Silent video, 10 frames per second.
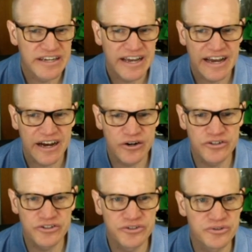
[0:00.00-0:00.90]
how
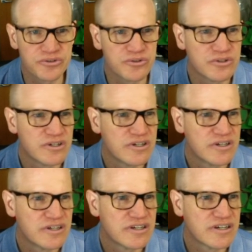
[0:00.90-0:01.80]
do you,
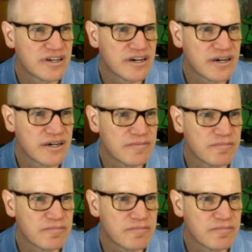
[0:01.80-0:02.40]
what